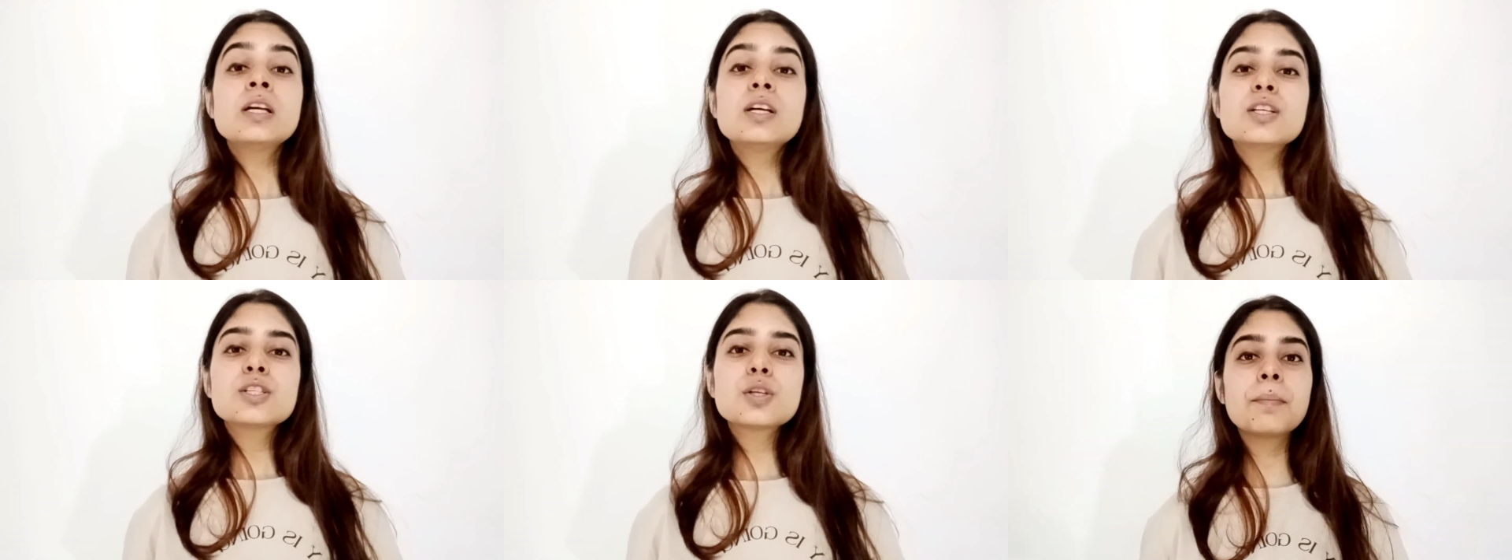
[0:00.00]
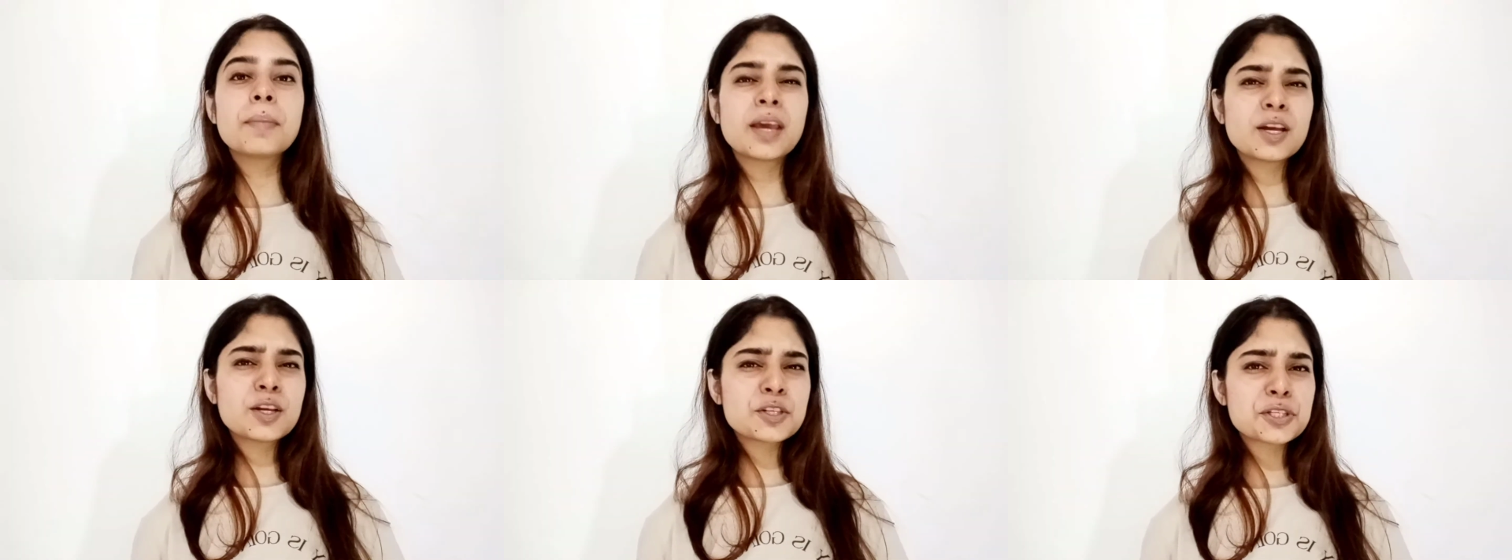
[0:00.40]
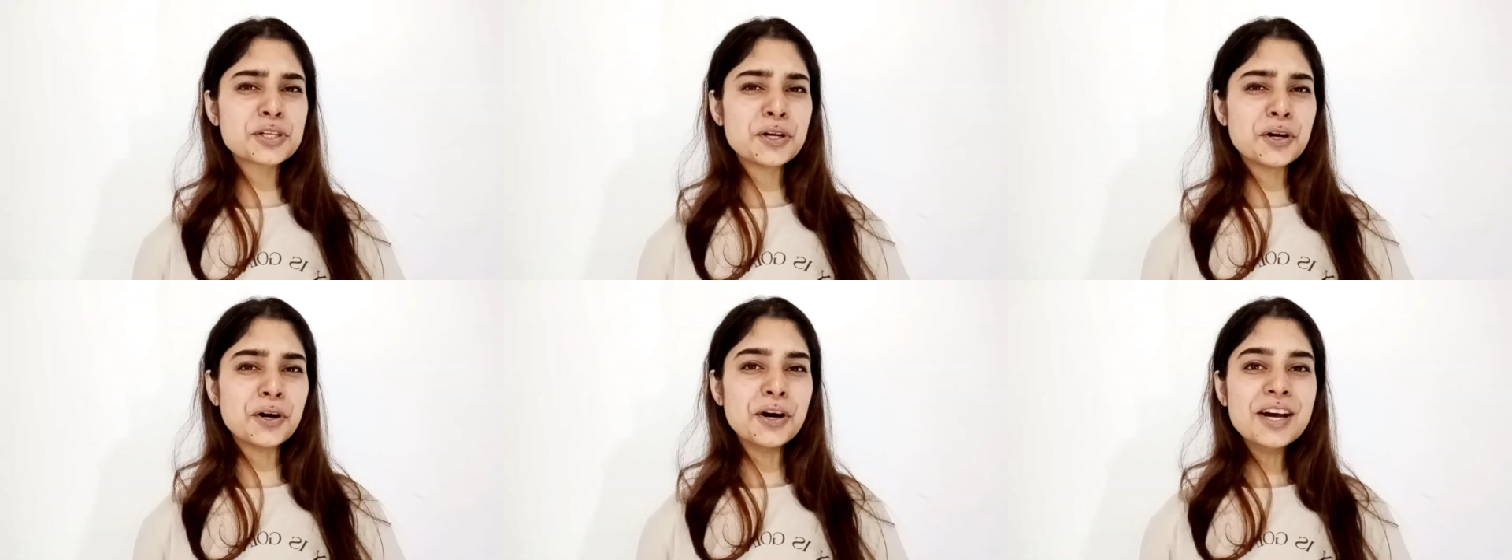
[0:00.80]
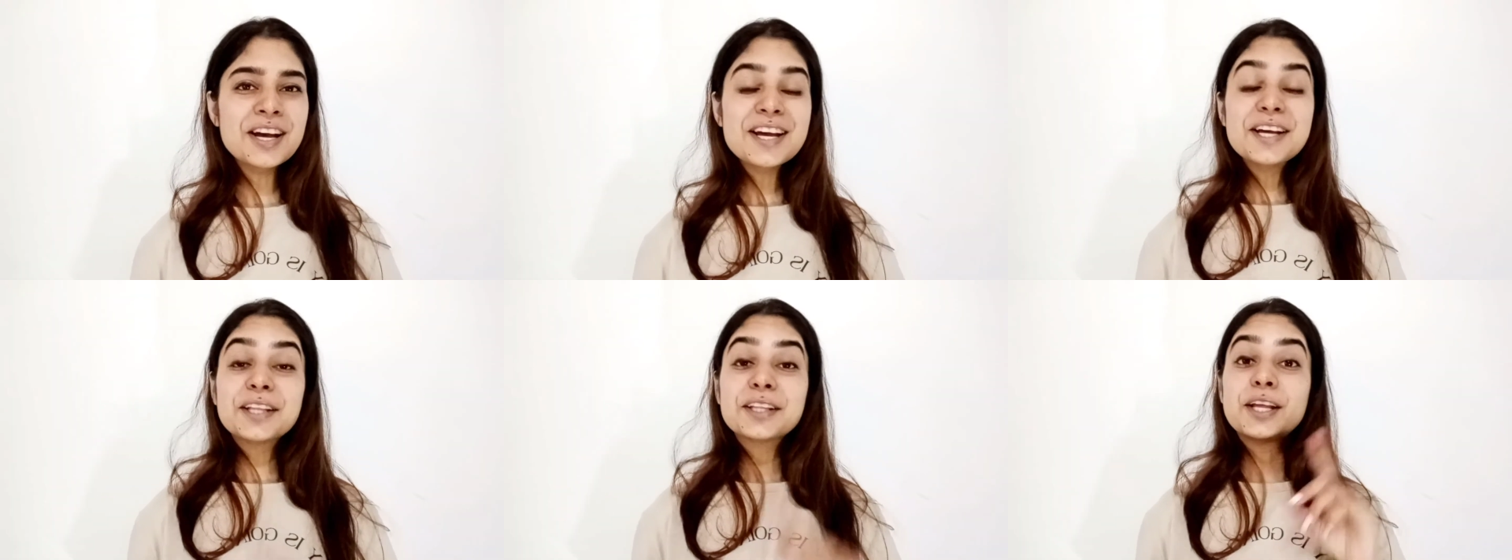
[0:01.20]
So make sure
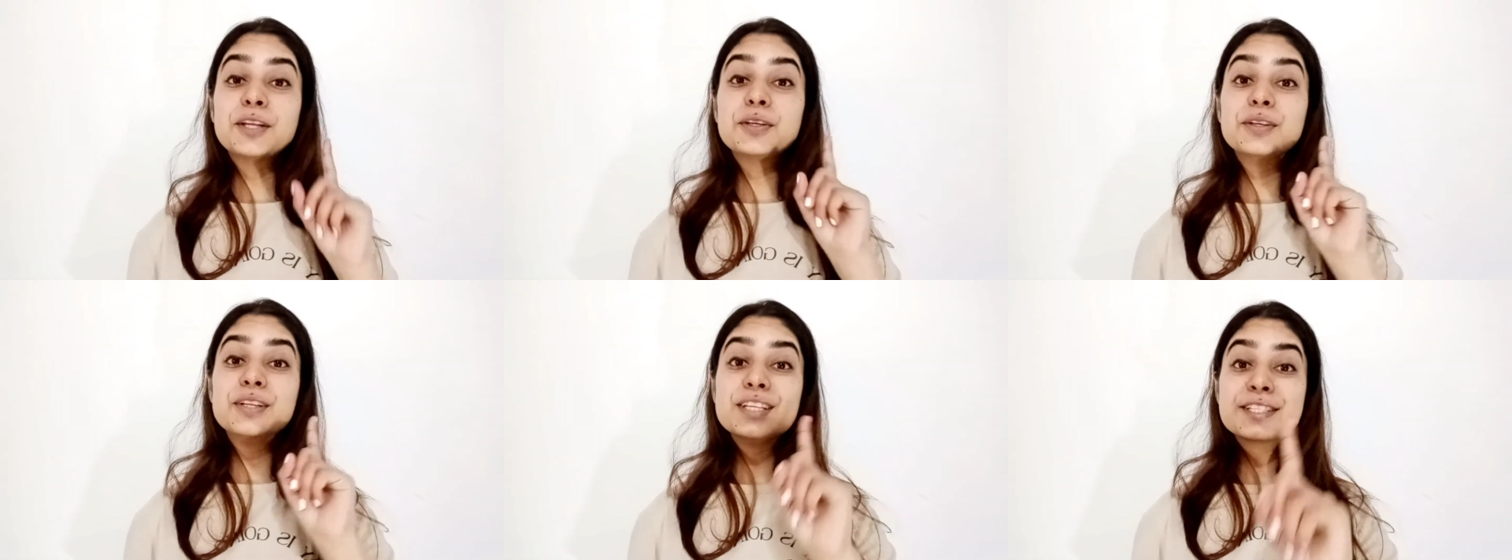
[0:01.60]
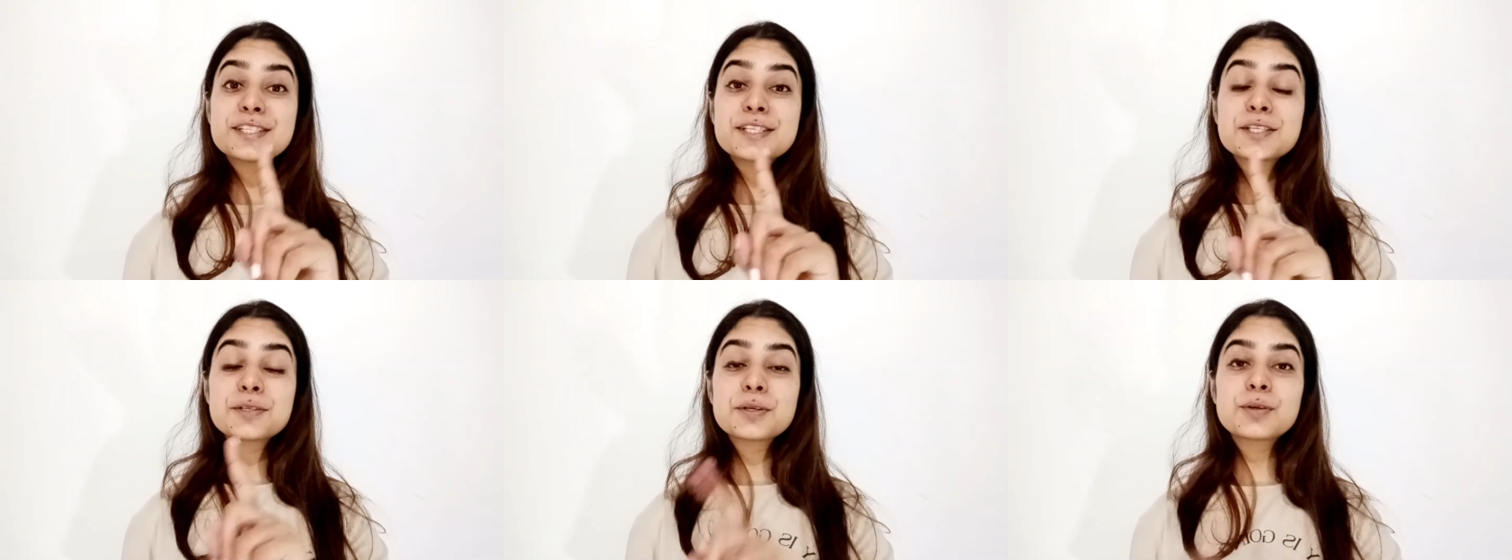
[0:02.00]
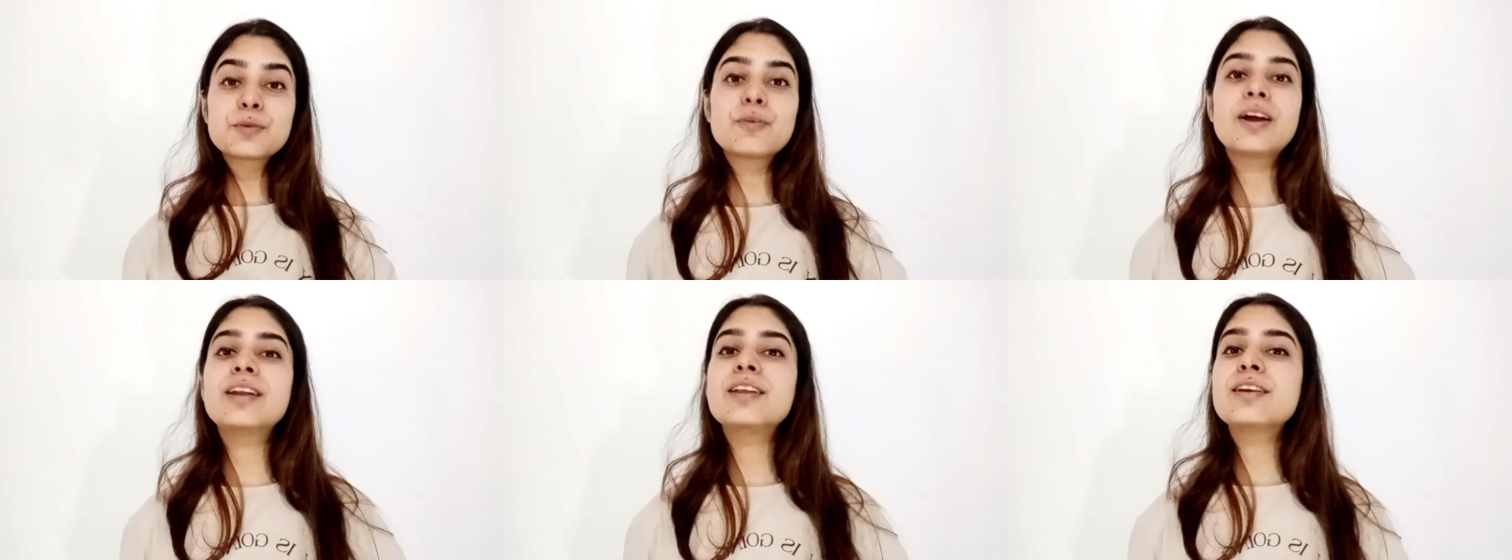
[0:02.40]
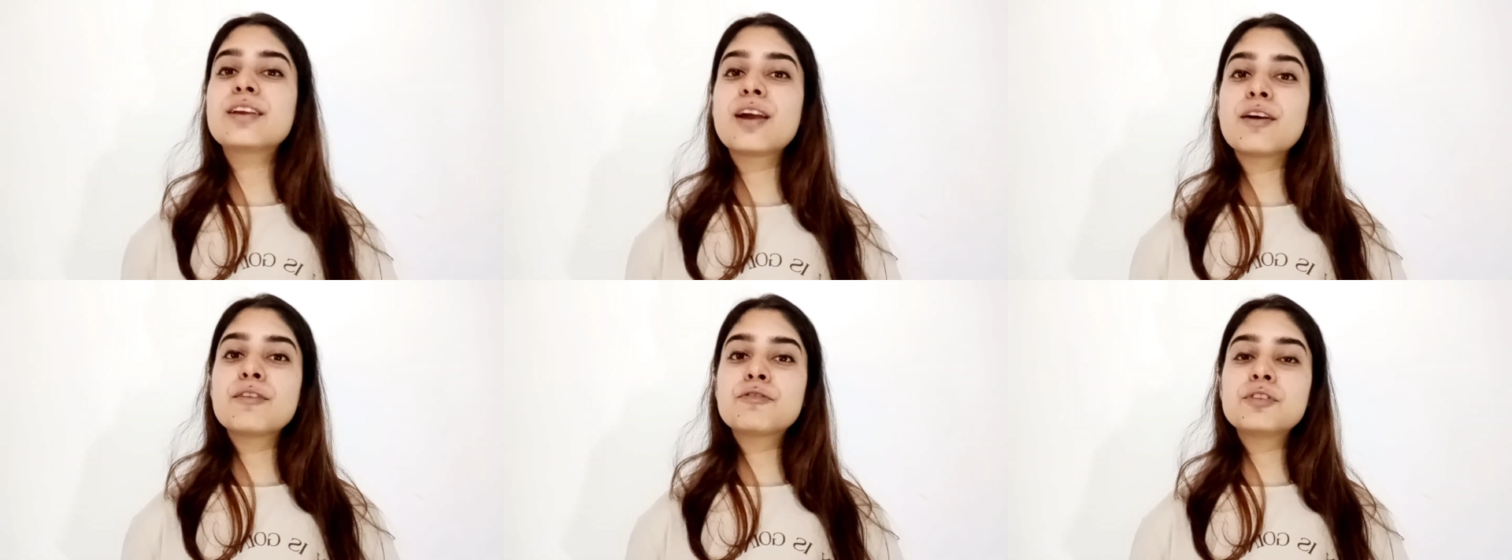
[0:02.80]
that you listen to it very
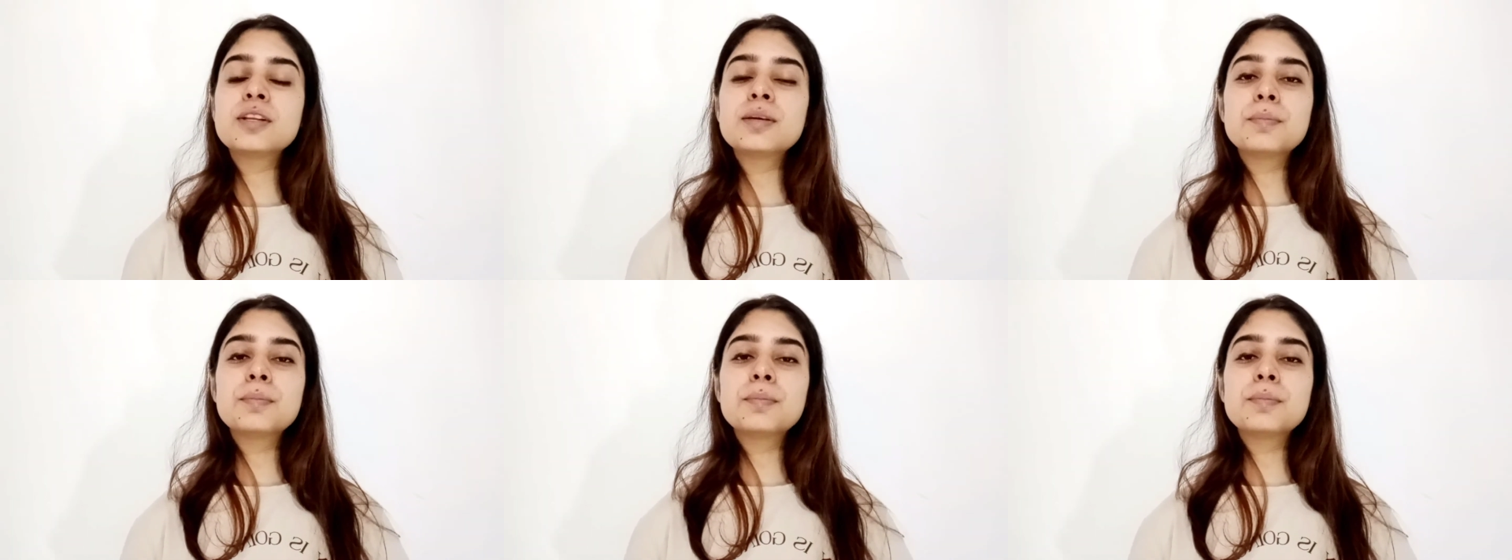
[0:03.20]
carefully,